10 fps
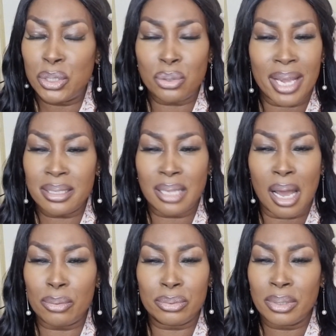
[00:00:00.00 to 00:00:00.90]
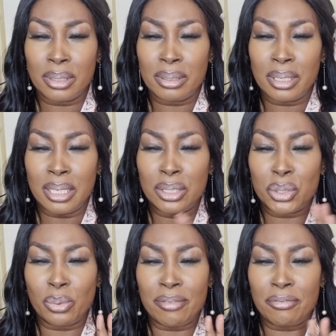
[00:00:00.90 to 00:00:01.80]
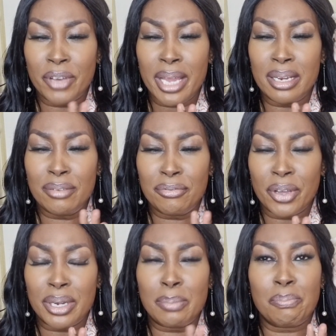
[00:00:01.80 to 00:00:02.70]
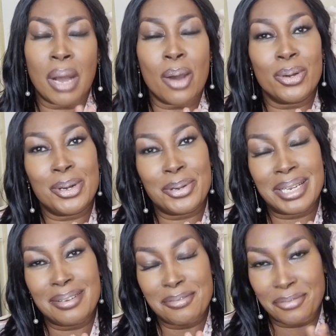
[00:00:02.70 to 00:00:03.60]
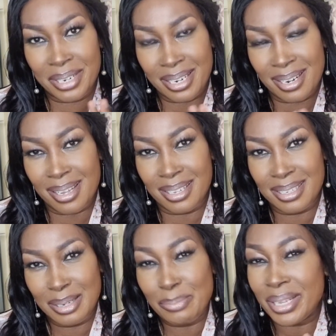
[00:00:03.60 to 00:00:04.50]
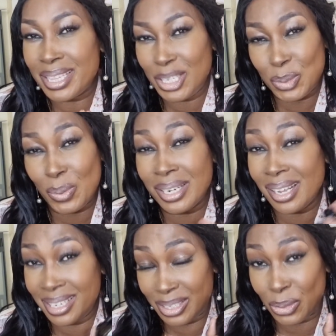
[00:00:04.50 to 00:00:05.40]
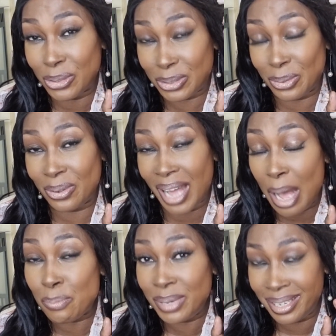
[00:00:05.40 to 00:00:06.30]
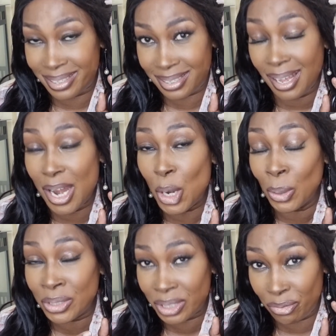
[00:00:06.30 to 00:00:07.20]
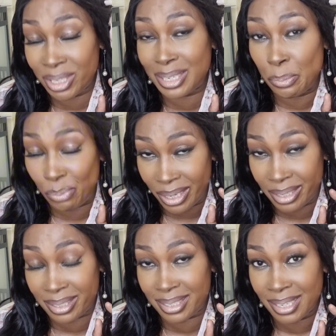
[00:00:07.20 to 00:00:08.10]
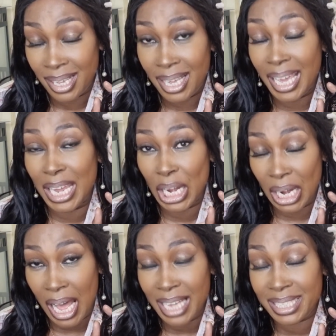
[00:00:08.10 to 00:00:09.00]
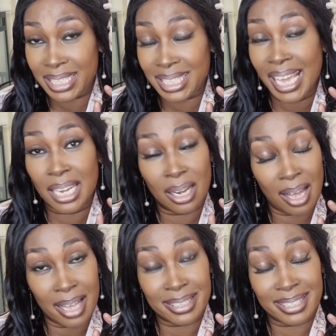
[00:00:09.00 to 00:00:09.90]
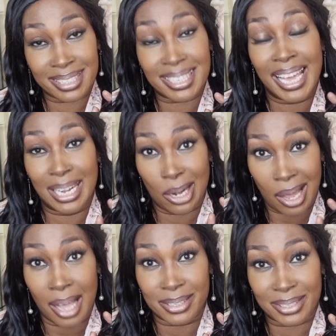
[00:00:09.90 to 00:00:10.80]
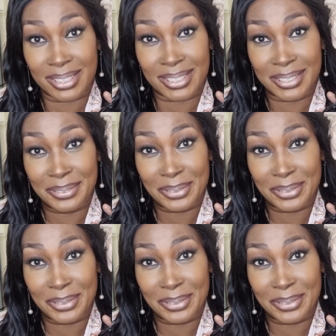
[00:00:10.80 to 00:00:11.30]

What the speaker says: dries down into a very, very powdery vanilla. But this one is also a beast, a longevity beast. It lasts and lasts and lasts.